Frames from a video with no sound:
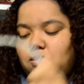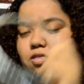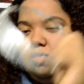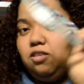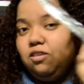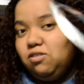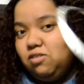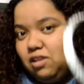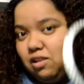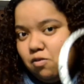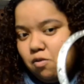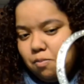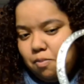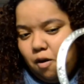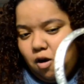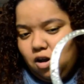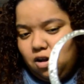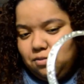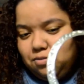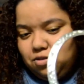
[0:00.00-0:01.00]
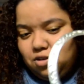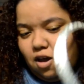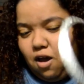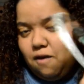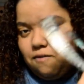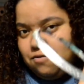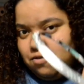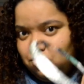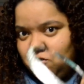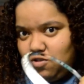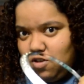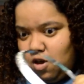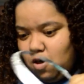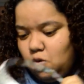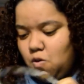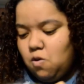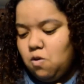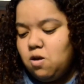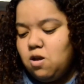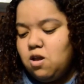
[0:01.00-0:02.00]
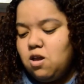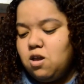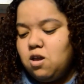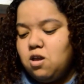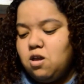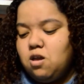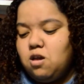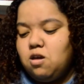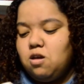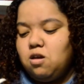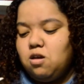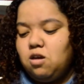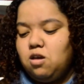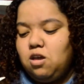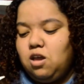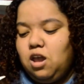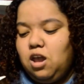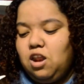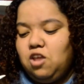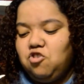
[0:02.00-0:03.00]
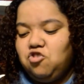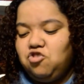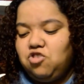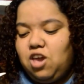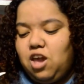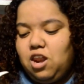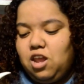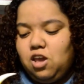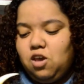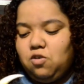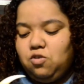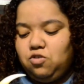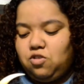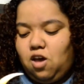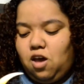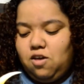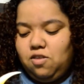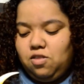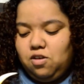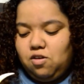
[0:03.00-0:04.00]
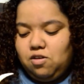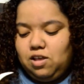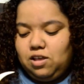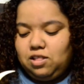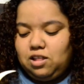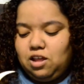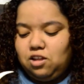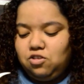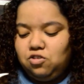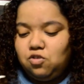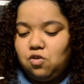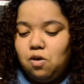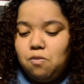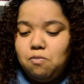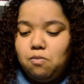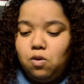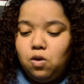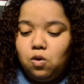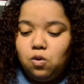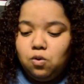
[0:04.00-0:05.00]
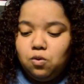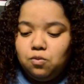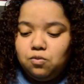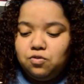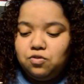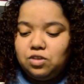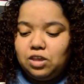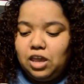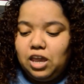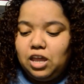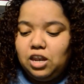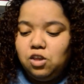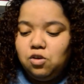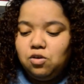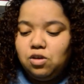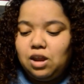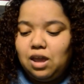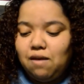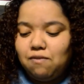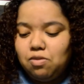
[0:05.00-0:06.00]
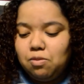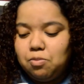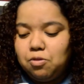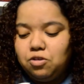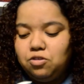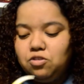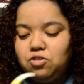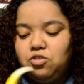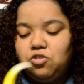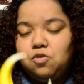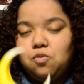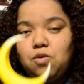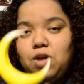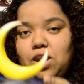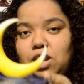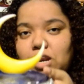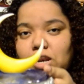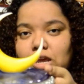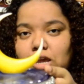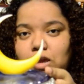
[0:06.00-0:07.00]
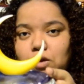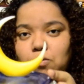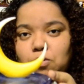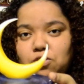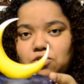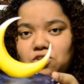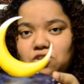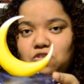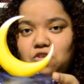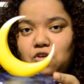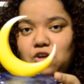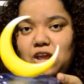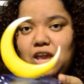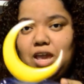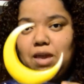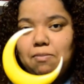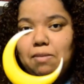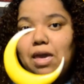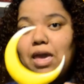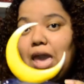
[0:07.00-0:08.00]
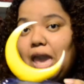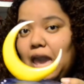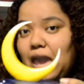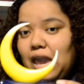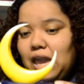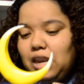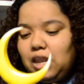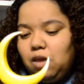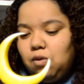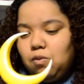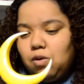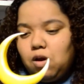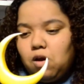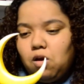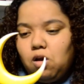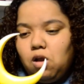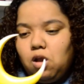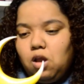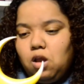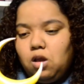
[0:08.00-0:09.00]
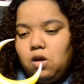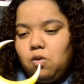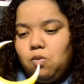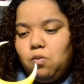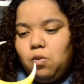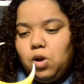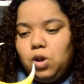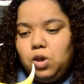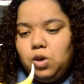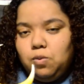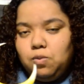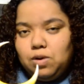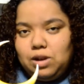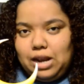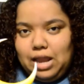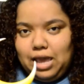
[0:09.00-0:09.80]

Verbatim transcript: The silver part comes off, so, and it just kind of goes on there like that. So it moves, and you can have the Princess Serenity, where it says her name, anywhere where you would